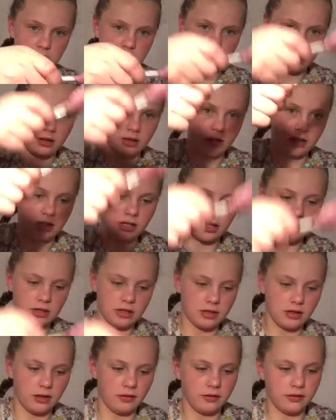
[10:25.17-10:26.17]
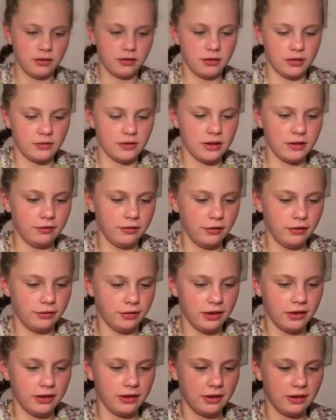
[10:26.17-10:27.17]
So I'm gonna take this off. Oh, it's really
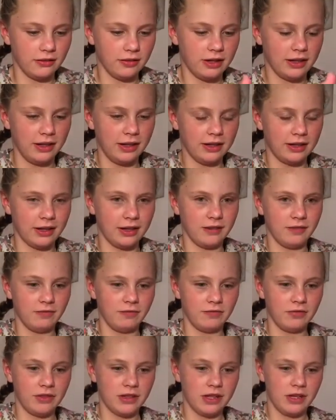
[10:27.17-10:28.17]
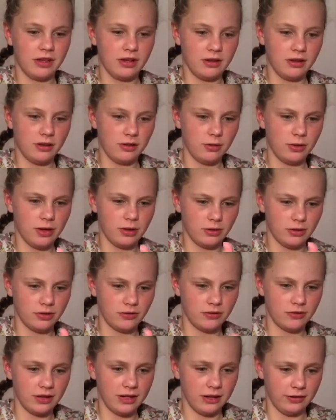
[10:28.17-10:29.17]
fluffy. I really like it. Oh wow,
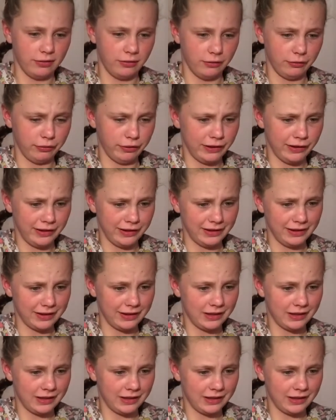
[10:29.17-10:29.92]
it's really fluffy.